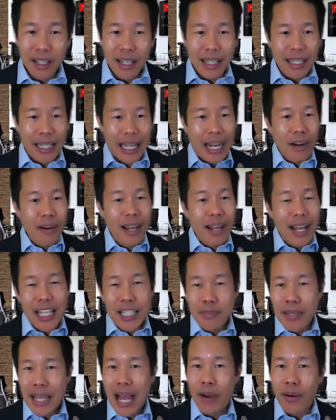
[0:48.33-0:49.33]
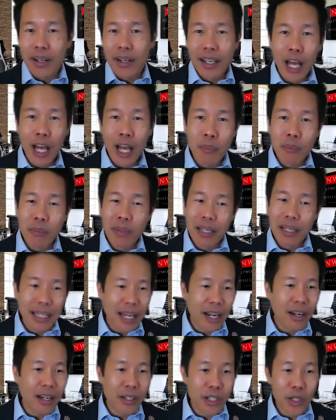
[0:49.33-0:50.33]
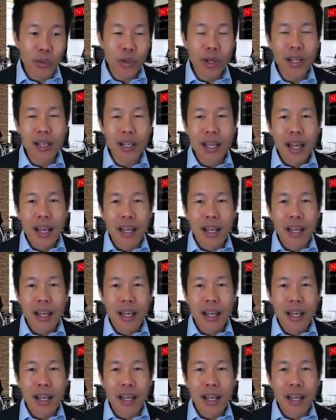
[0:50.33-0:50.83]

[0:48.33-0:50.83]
Larry asked me, how can I help? I'm like, Larry, you know what?